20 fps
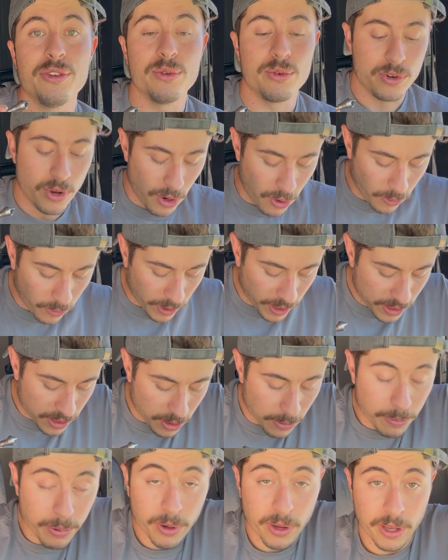don't want to
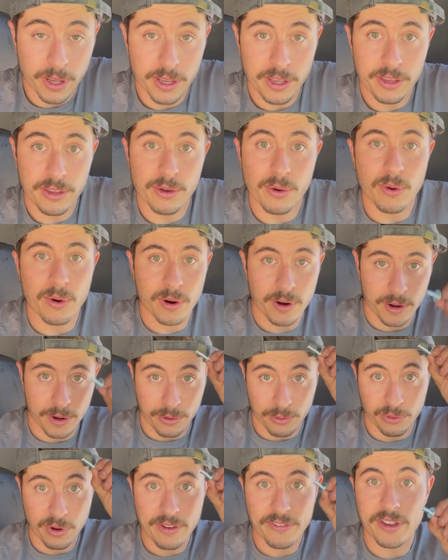put your
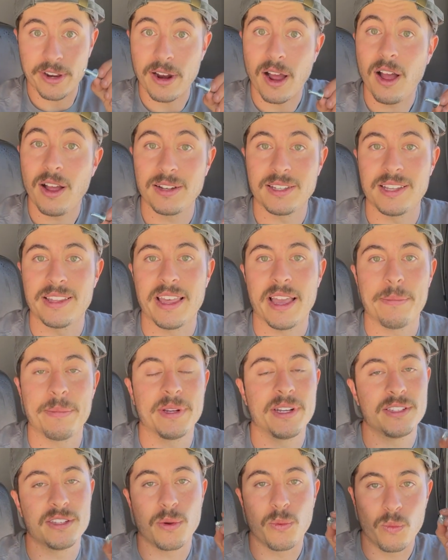rivet onto that
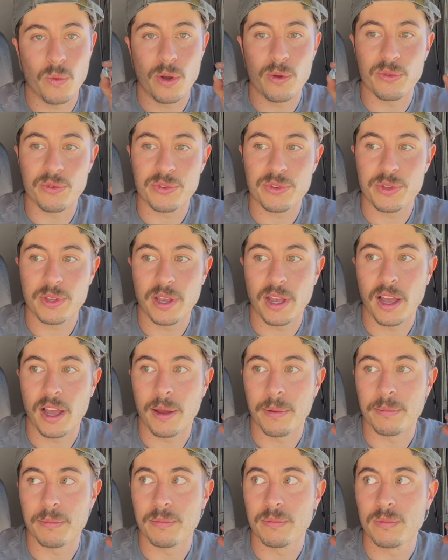because it won't
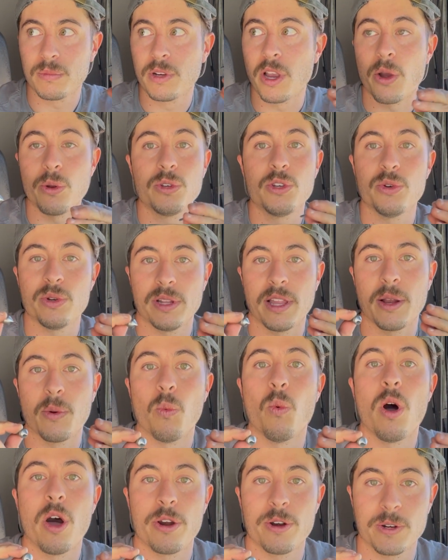go to it like
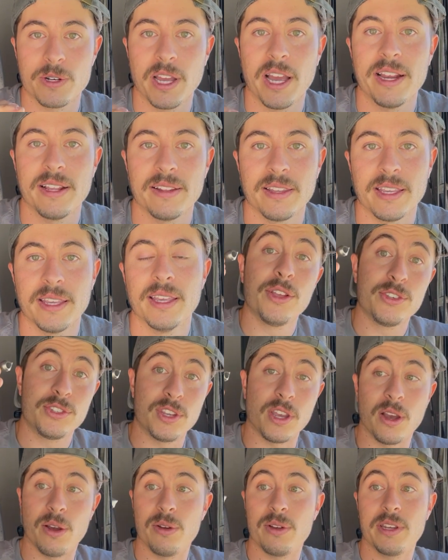watertightly.
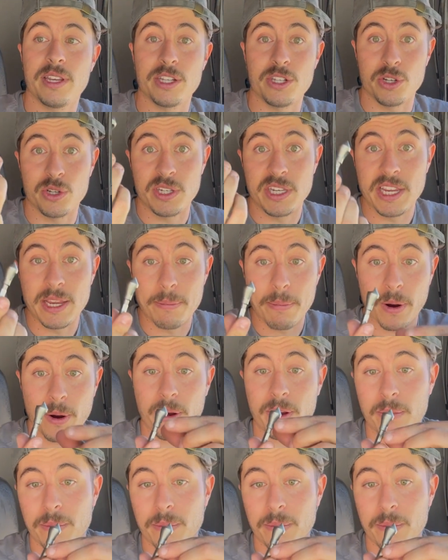So get your deburring